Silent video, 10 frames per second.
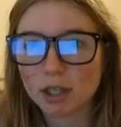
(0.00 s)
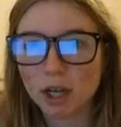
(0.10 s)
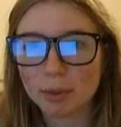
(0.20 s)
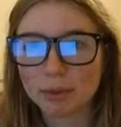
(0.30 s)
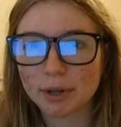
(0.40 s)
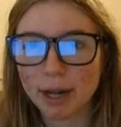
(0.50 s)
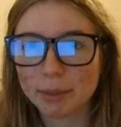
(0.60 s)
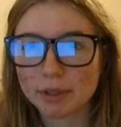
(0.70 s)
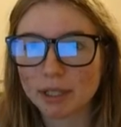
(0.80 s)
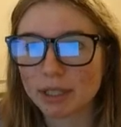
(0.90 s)
a
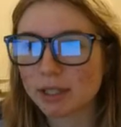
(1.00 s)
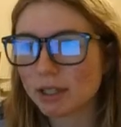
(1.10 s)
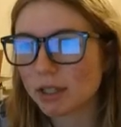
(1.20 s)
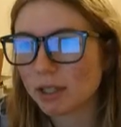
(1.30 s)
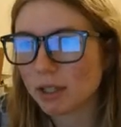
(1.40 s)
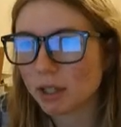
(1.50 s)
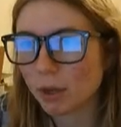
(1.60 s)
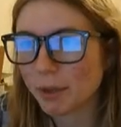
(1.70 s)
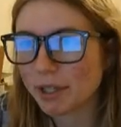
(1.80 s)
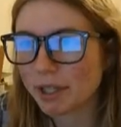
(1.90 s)
parabola
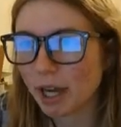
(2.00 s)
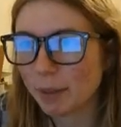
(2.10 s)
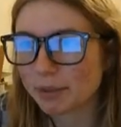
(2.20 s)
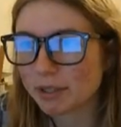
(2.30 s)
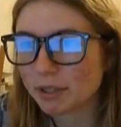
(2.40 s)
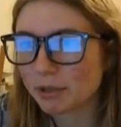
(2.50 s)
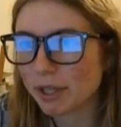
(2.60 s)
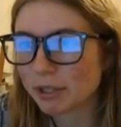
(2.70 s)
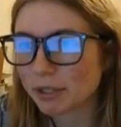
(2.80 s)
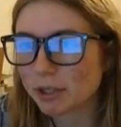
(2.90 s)
going in the opposite
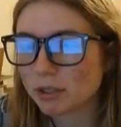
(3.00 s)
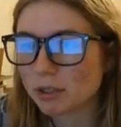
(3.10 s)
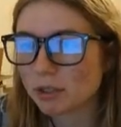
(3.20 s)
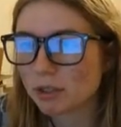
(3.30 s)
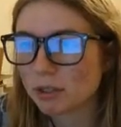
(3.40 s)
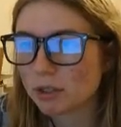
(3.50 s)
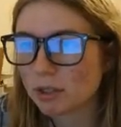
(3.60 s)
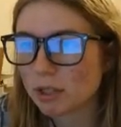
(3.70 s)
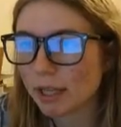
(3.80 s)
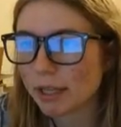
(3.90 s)
direction,
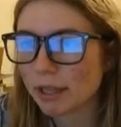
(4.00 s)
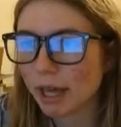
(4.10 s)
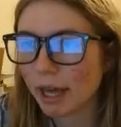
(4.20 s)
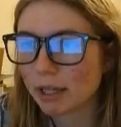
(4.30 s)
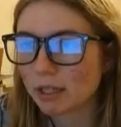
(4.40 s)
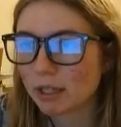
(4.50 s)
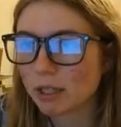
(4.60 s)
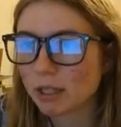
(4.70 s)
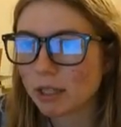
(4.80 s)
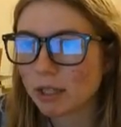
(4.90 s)
like that,
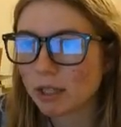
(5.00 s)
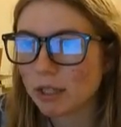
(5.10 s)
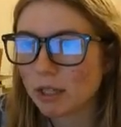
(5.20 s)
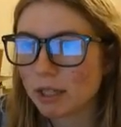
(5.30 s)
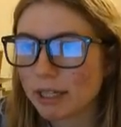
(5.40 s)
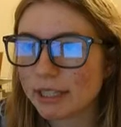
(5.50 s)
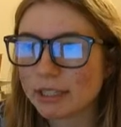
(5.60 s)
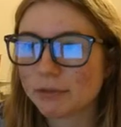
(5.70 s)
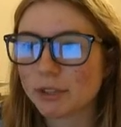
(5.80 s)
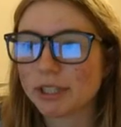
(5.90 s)
and
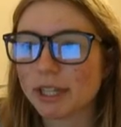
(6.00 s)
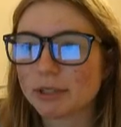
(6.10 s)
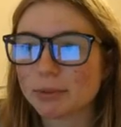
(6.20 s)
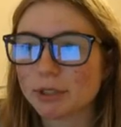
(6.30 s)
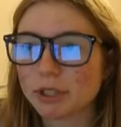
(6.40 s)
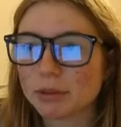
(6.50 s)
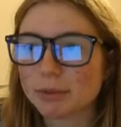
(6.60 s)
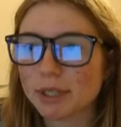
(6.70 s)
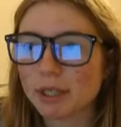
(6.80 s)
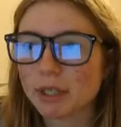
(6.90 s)
its vertex would just
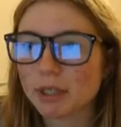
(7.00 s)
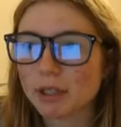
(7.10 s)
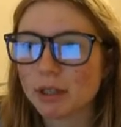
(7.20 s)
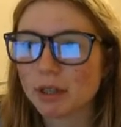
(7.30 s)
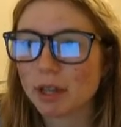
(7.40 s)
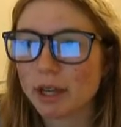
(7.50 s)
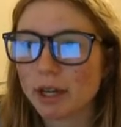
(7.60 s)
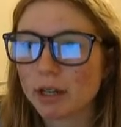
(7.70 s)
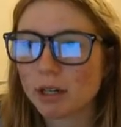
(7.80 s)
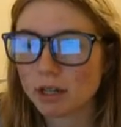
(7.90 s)
be there.